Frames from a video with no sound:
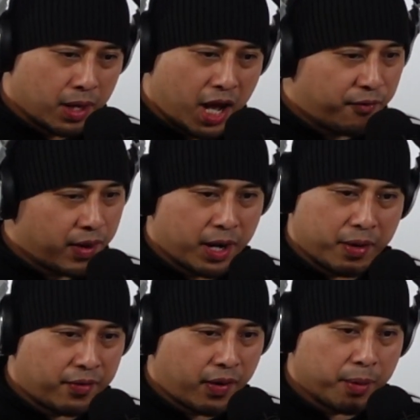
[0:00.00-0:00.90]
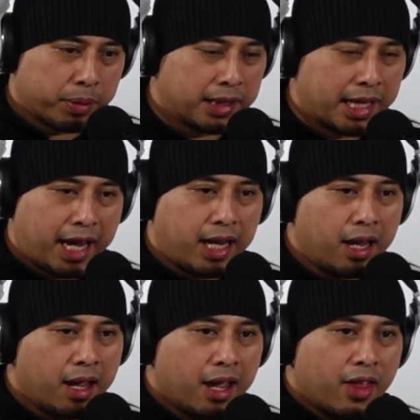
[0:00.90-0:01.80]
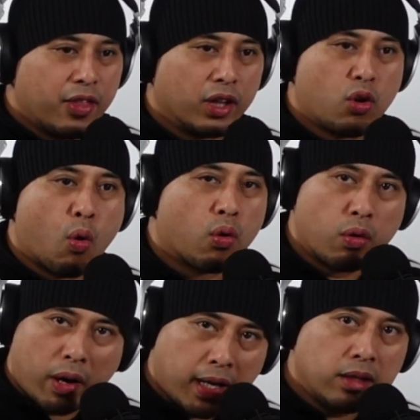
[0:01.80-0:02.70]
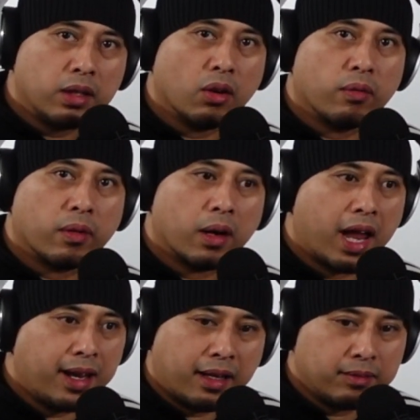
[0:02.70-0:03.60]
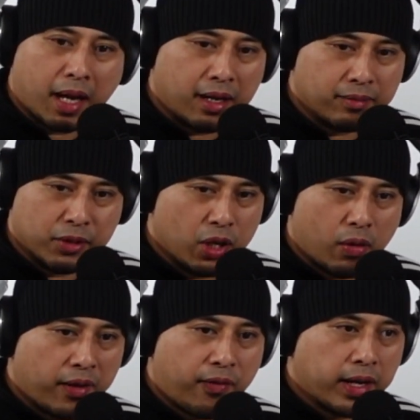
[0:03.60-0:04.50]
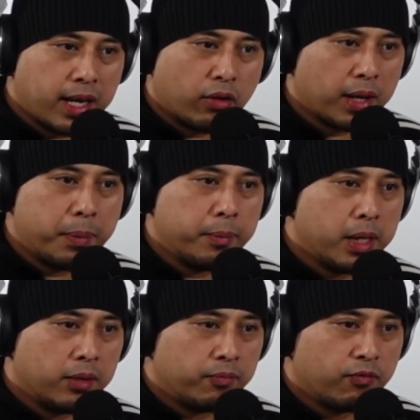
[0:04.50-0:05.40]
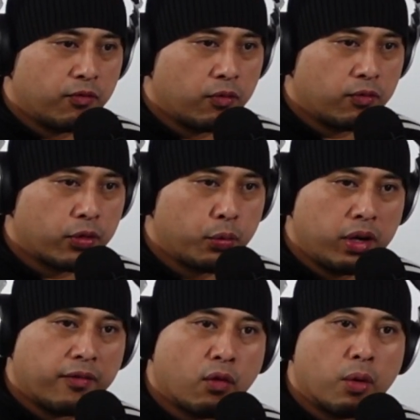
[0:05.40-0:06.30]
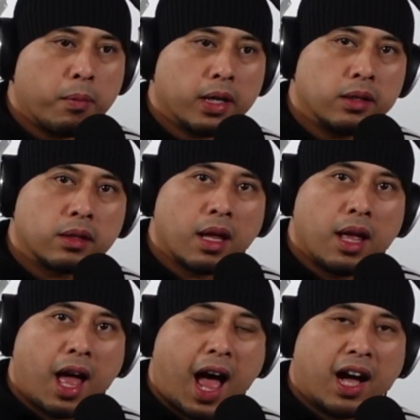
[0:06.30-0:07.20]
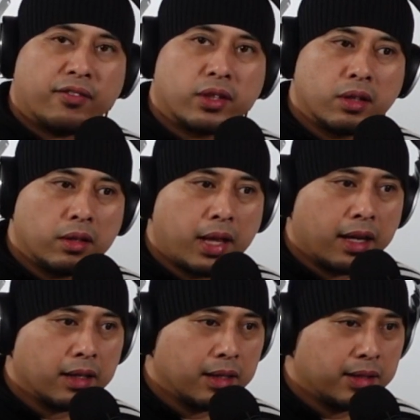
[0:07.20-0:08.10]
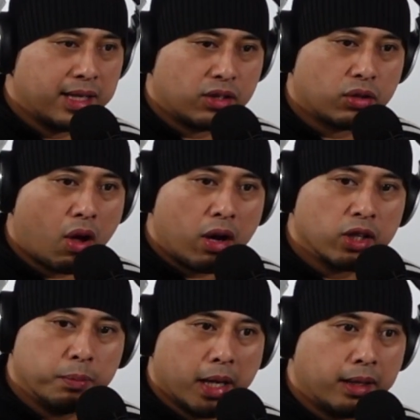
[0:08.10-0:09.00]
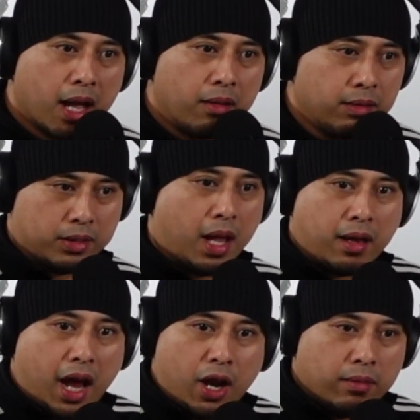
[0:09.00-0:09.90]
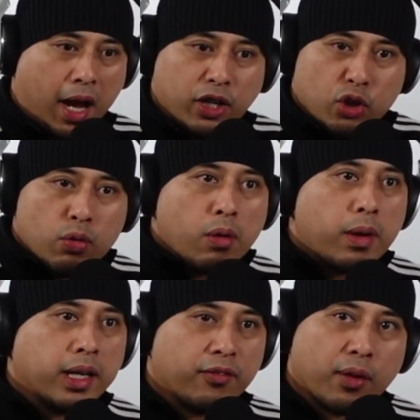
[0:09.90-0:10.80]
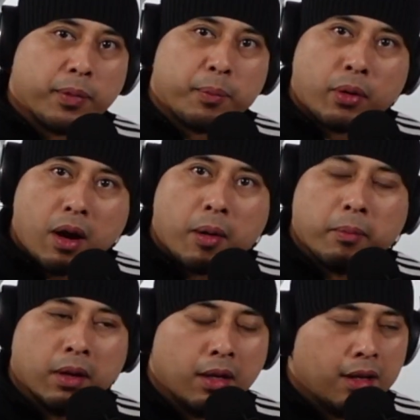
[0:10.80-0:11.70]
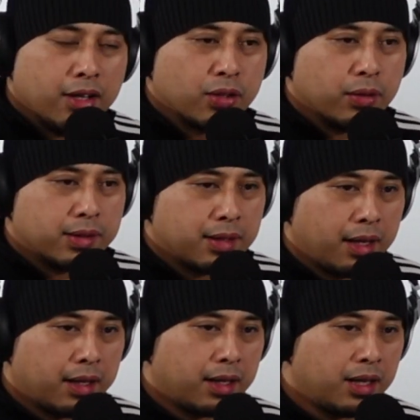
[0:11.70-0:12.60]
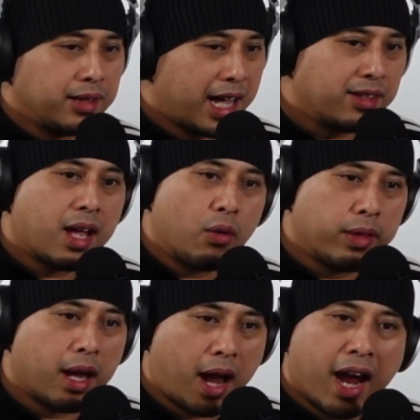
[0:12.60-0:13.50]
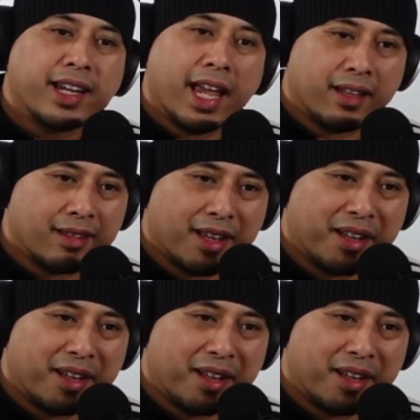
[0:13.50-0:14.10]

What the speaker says: if I play, they'll go crazy over. And I find out like maybe 3 or 4 months after that this song is big now. I knew already from the prom. So it's like that's how that I get